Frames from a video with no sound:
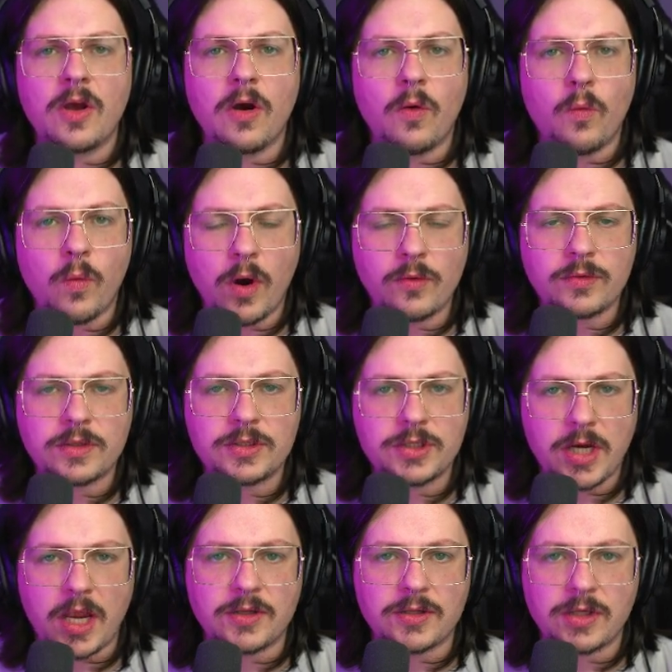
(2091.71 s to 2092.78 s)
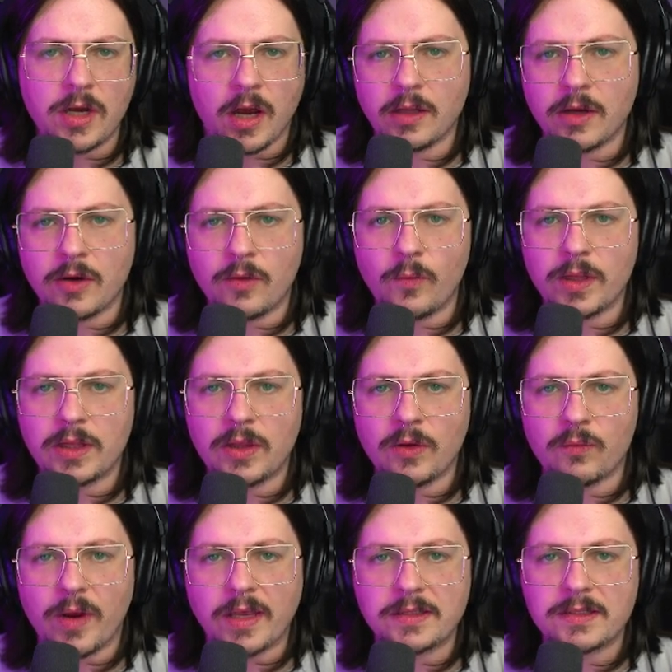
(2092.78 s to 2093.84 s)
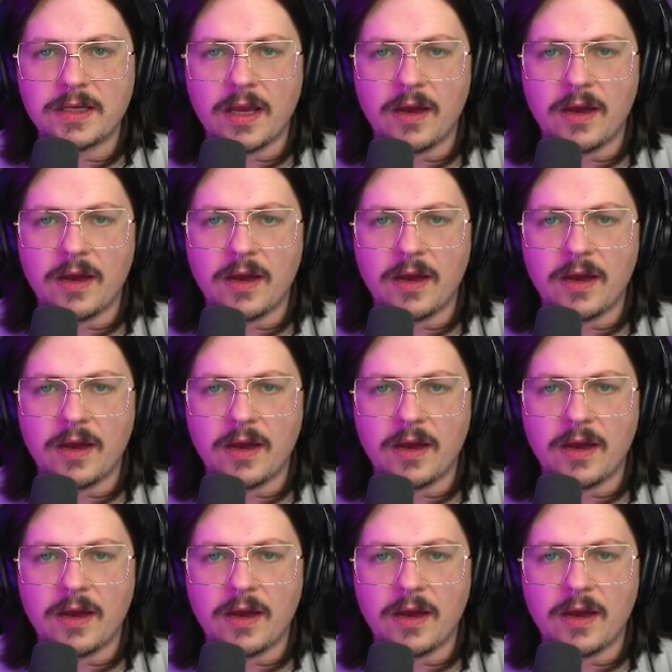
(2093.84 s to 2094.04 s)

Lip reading: won't change color with the rest